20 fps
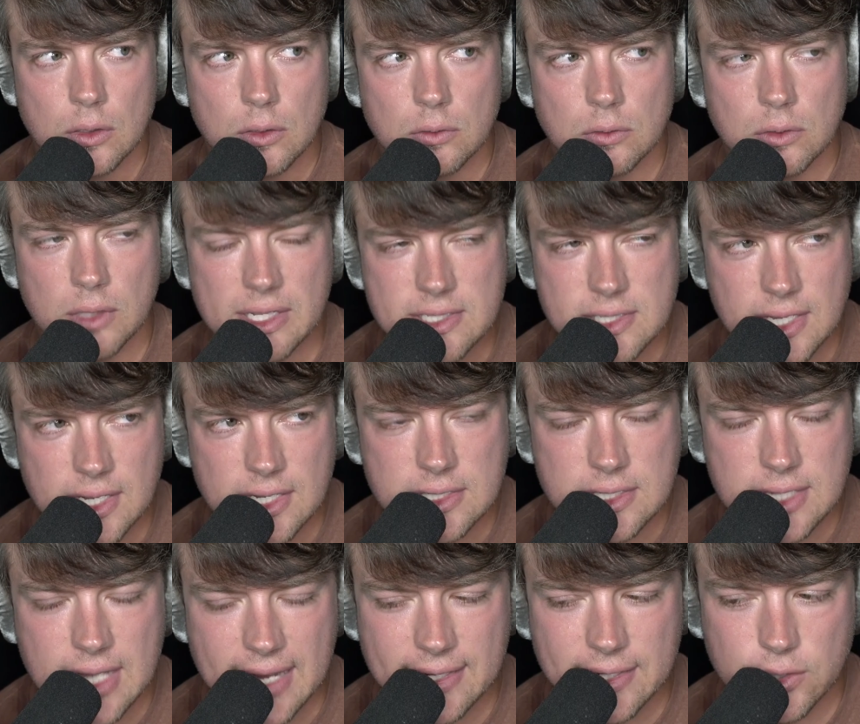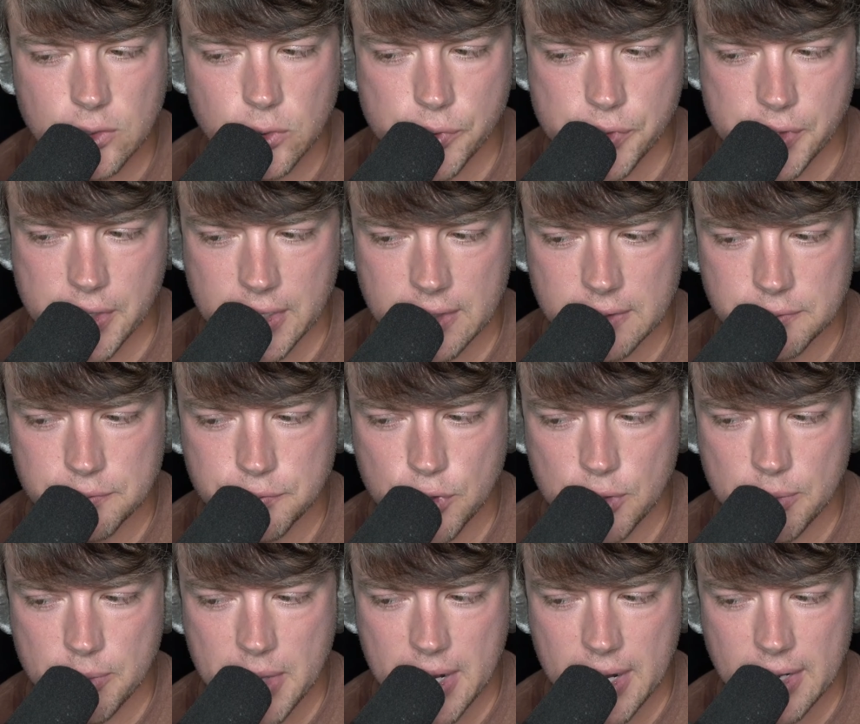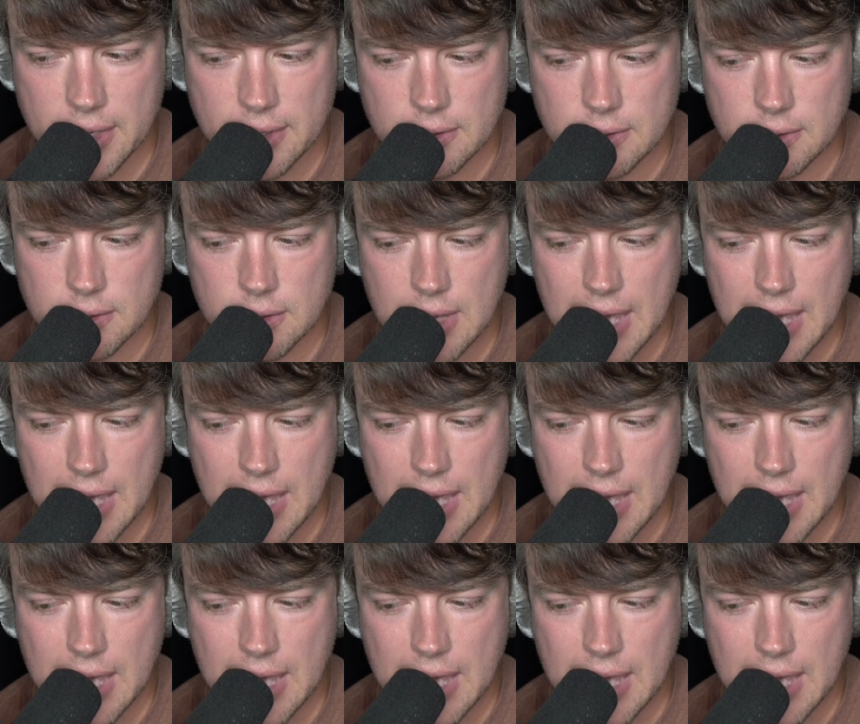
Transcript: Let's get technical then for a minute.